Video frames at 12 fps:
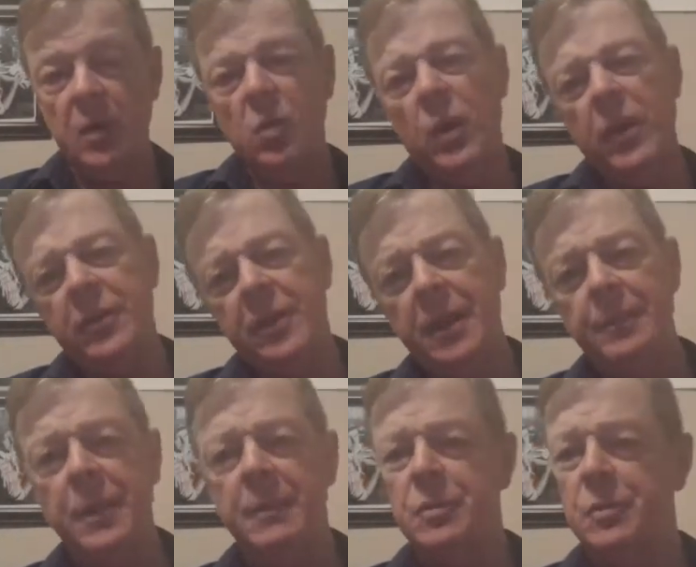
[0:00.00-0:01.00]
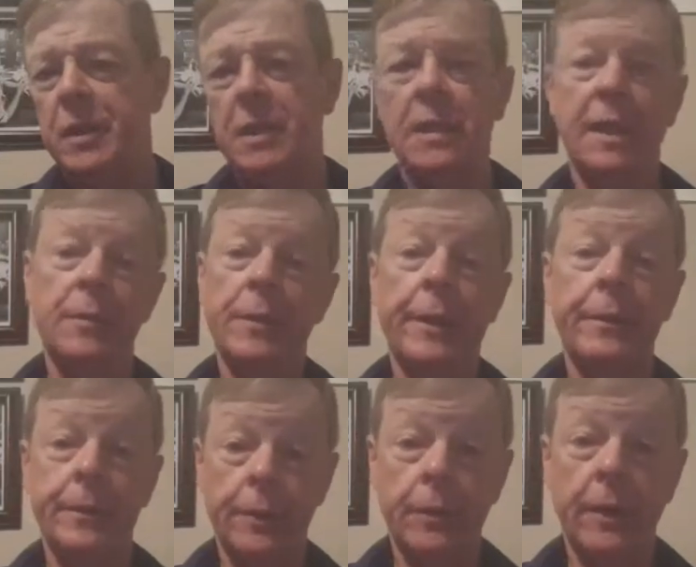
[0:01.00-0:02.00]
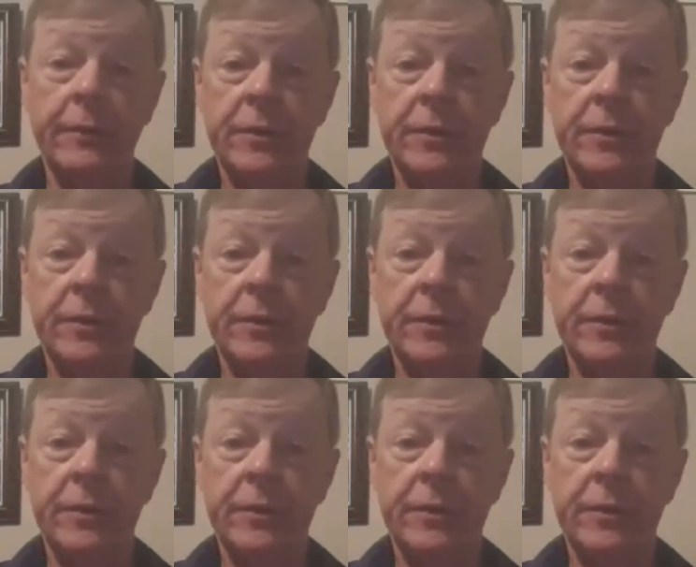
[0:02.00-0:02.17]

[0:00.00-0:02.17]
Whether or not it becomes really collectible, I don't know.